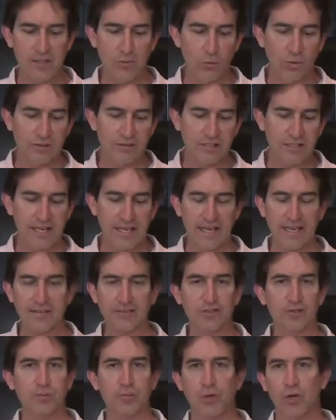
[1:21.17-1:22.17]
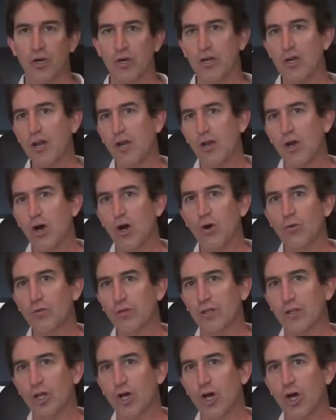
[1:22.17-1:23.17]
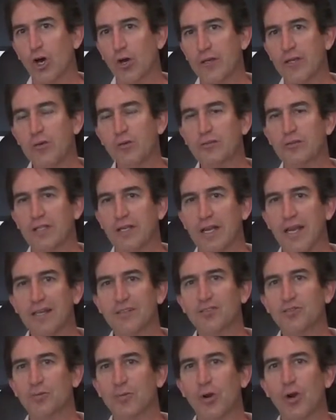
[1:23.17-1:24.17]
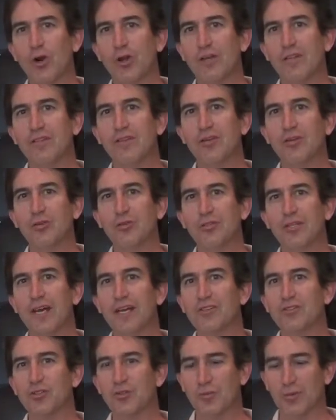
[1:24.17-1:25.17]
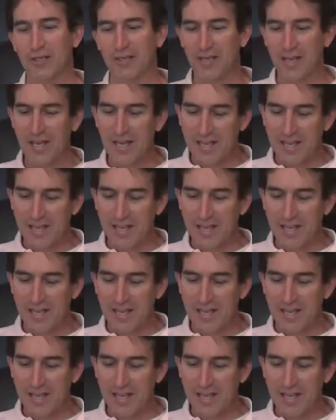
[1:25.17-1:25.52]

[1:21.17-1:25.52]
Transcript: He was an expert on the law. He was an expert in the New Testament.